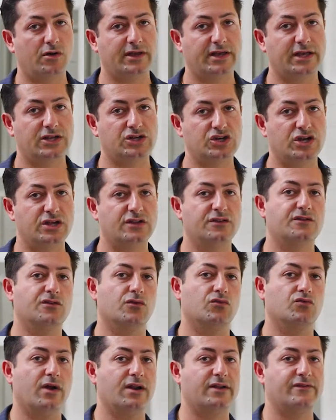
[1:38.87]
kitchen to
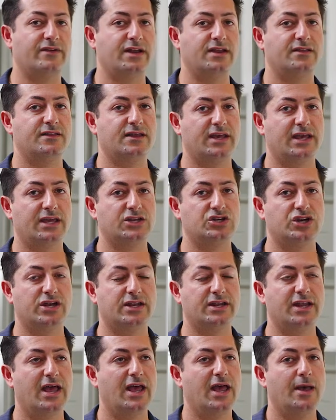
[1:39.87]
renovating the
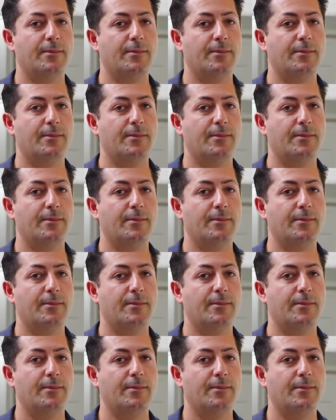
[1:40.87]
kitchen,